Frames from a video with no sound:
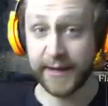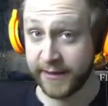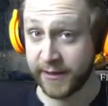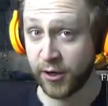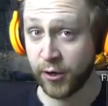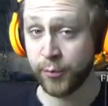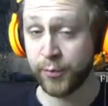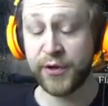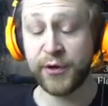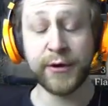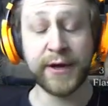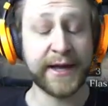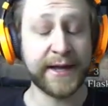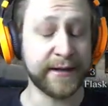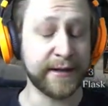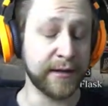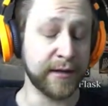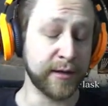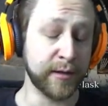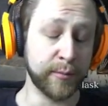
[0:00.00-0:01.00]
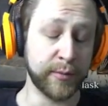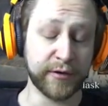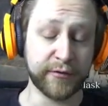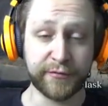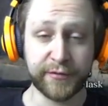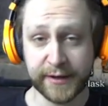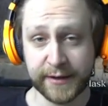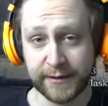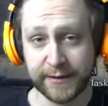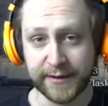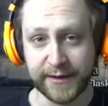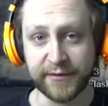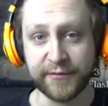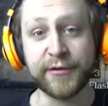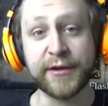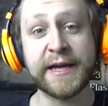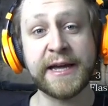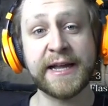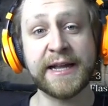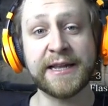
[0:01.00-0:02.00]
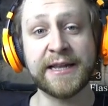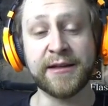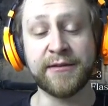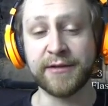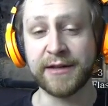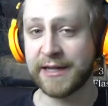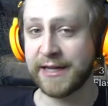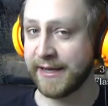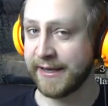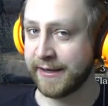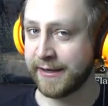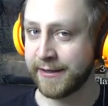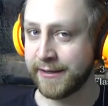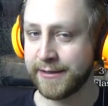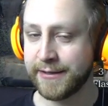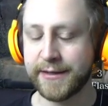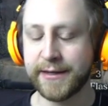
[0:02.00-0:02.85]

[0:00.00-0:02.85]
I hope you had a little bit of fun. If you had, leave a like.